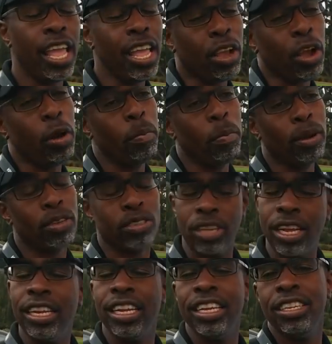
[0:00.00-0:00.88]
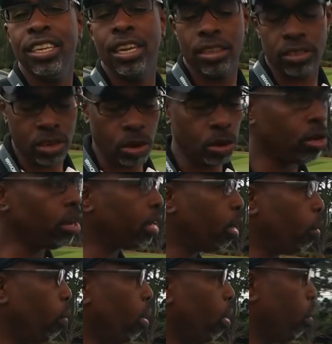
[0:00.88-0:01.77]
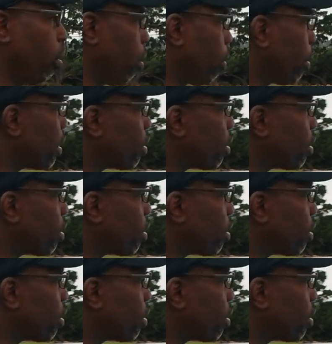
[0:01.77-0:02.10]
EcoBoost. You know, so look at where we're